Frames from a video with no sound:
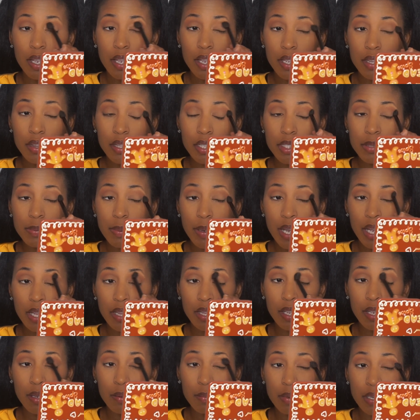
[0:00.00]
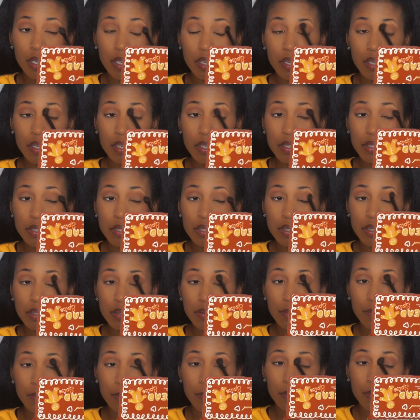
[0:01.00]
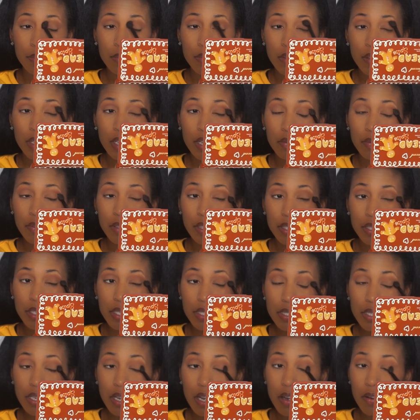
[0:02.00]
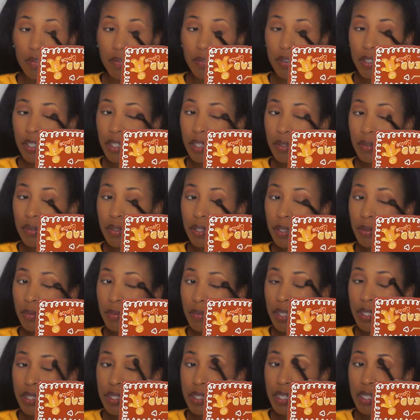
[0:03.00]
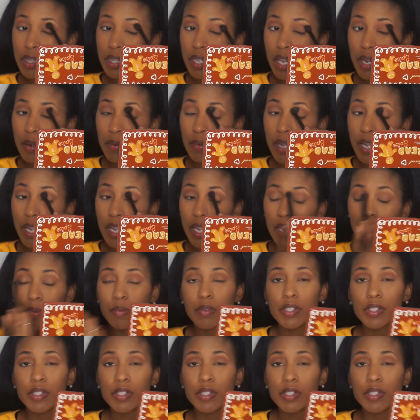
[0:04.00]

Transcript: in this palette, because it really doesn't offer you too much in that way.